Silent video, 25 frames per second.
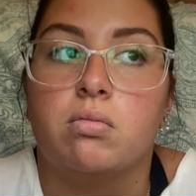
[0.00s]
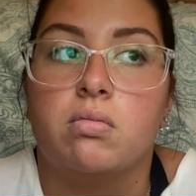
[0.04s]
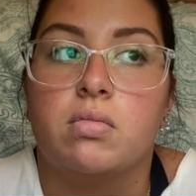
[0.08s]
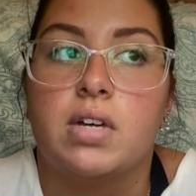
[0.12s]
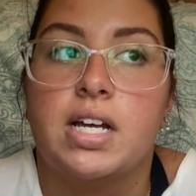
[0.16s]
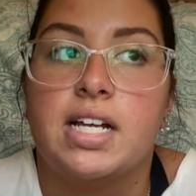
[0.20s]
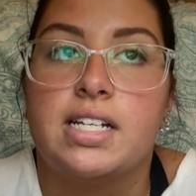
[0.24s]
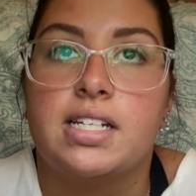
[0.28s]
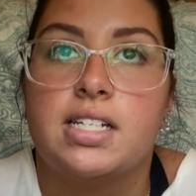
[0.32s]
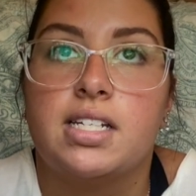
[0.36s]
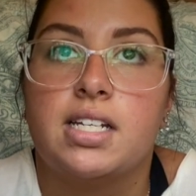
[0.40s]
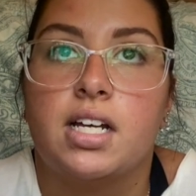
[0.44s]

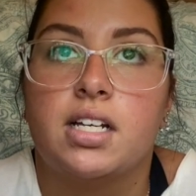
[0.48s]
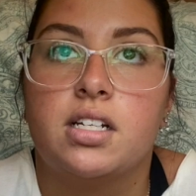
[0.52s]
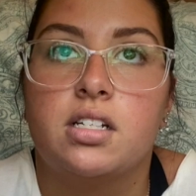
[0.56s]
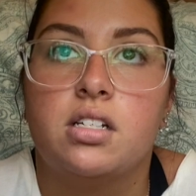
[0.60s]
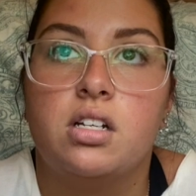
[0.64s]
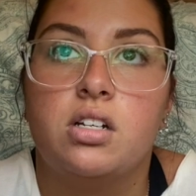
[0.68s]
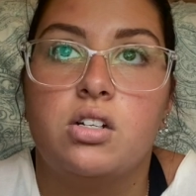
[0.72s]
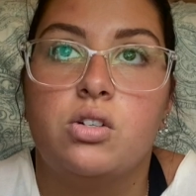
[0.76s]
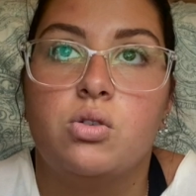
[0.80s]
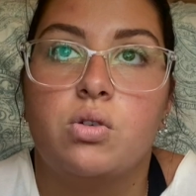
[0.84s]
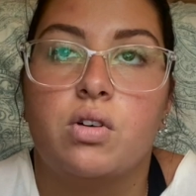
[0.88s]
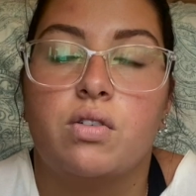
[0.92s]
It says
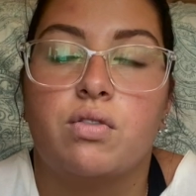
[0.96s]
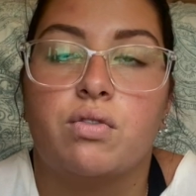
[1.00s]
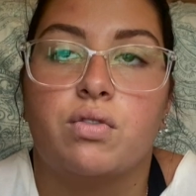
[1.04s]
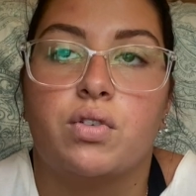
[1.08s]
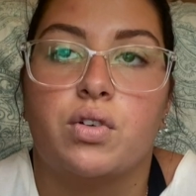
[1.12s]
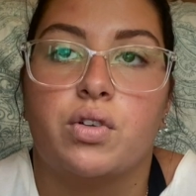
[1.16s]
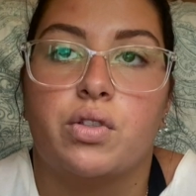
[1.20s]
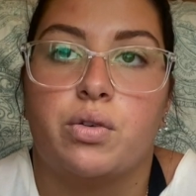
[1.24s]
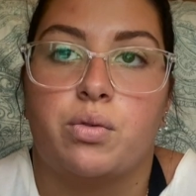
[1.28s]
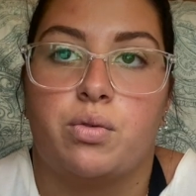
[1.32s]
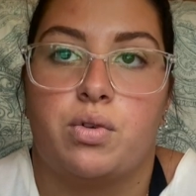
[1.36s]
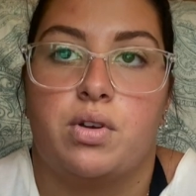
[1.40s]
to do it
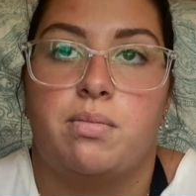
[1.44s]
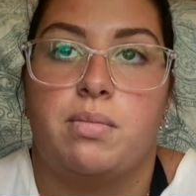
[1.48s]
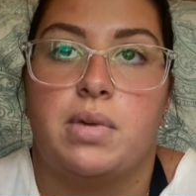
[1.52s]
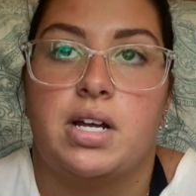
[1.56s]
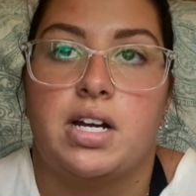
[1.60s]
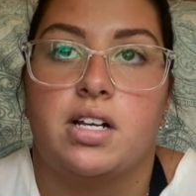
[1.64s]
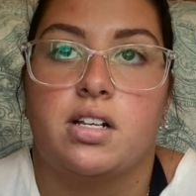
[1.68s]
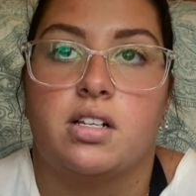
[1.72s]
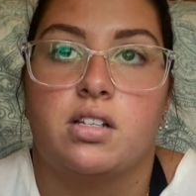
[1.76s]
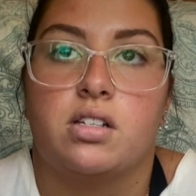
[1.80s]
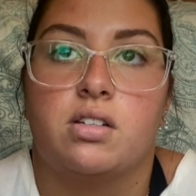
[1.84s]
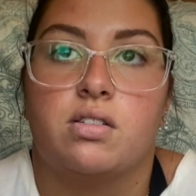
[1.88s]
for 3
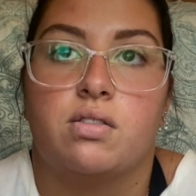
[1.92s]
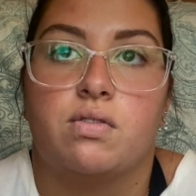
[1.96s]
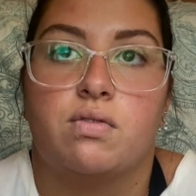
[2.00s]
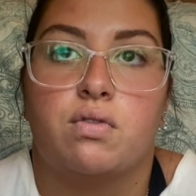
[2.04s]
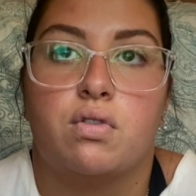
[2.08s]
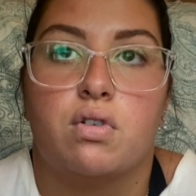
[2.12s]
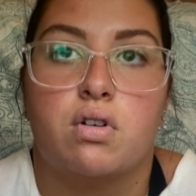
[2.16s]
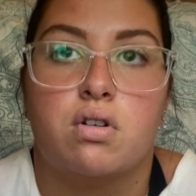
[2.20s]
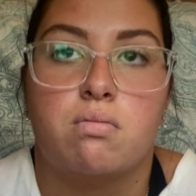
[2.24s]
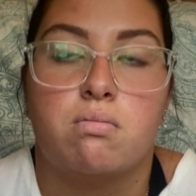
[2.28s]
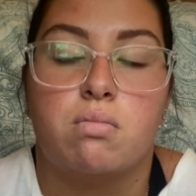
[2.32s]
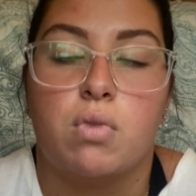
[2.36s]
minutes.
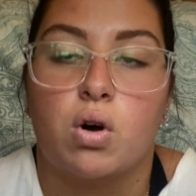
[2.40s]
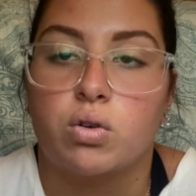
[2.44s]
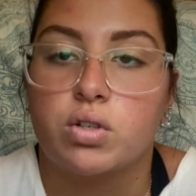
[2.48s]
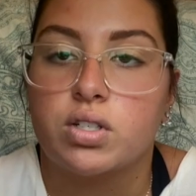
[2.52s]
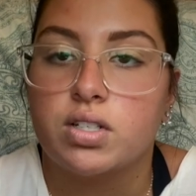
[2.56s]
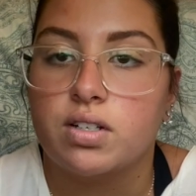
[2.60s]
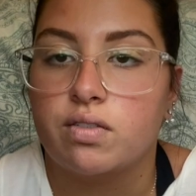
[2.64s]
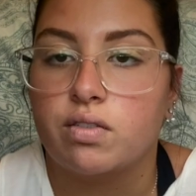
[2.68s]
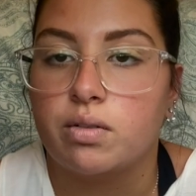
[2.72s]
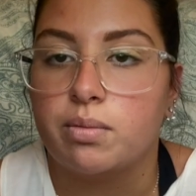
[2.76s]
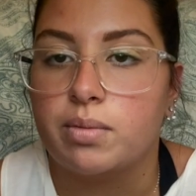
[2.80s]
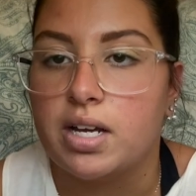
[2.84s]
For most
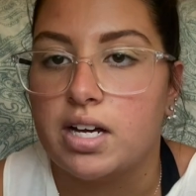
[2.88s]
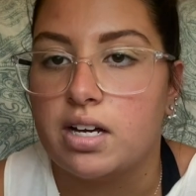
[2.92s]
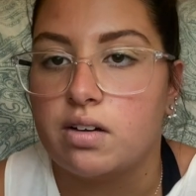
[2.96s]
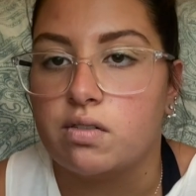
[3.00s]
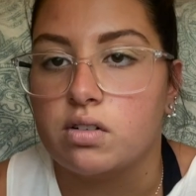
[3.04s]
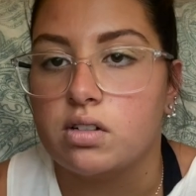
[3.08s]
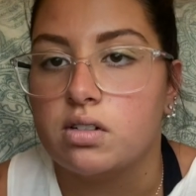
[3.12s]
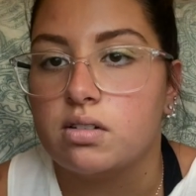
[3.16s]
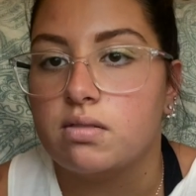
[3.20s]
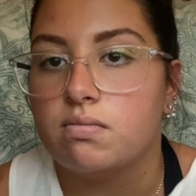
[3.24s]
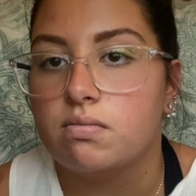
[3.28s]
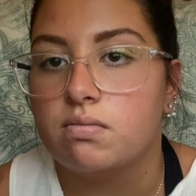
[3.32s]
of them, they have
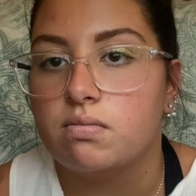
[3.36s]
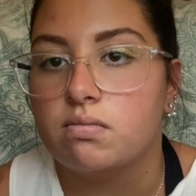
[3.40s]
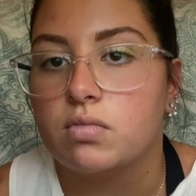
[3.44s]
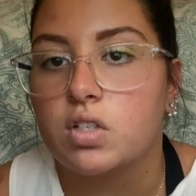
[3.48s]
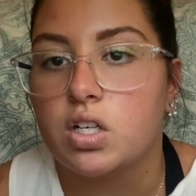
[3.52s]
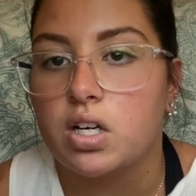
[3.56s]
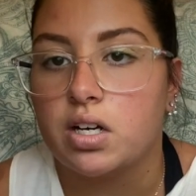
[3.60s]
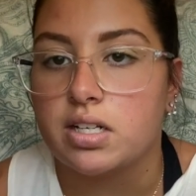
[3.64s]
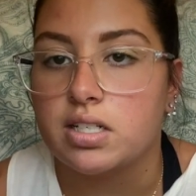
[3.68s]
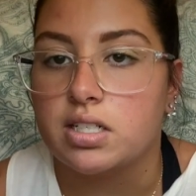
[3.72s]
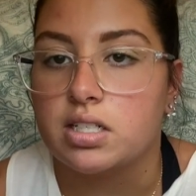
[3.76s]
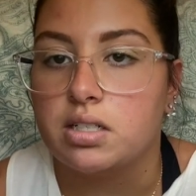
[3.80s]
a
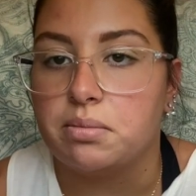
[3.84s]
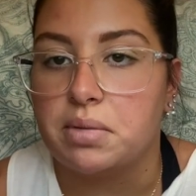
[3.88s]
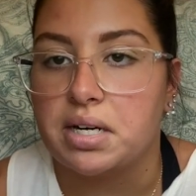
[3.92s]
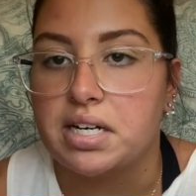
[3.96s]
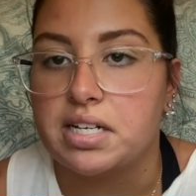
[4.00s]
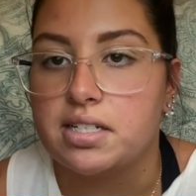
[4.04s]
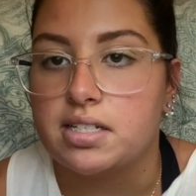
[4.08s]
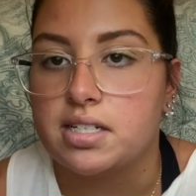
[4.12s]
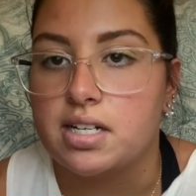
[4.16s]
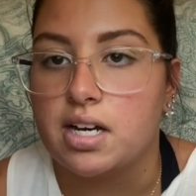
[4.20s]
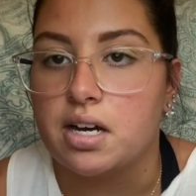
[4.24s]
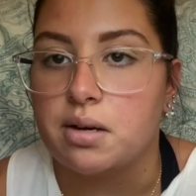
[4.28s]

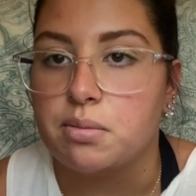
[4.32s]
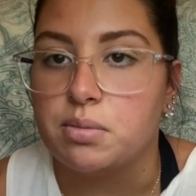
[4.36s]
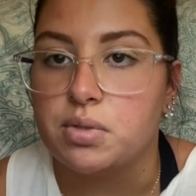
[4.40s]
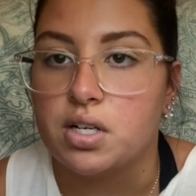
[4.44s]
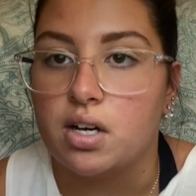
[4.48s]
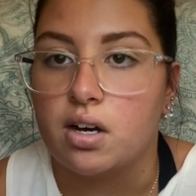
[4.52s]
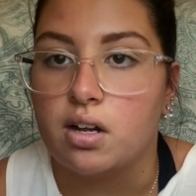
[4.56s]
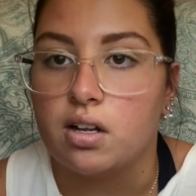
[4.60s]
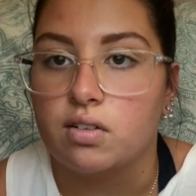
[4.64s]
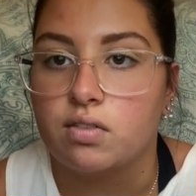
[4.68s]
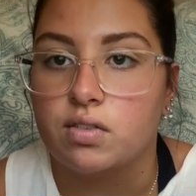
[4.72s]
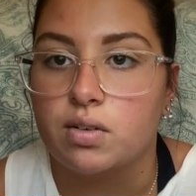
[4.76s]
customized time to
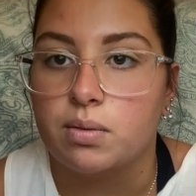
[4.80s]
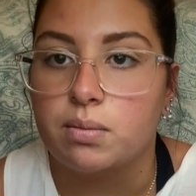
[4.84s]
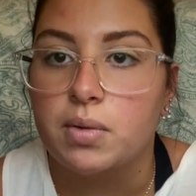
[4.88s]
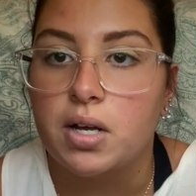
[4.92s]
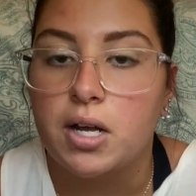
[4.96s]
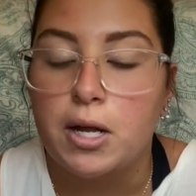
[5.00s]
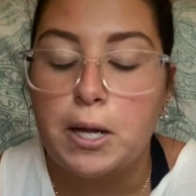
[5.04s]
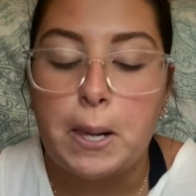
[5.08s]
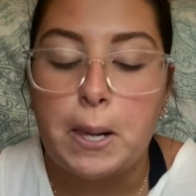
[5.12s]
all of them,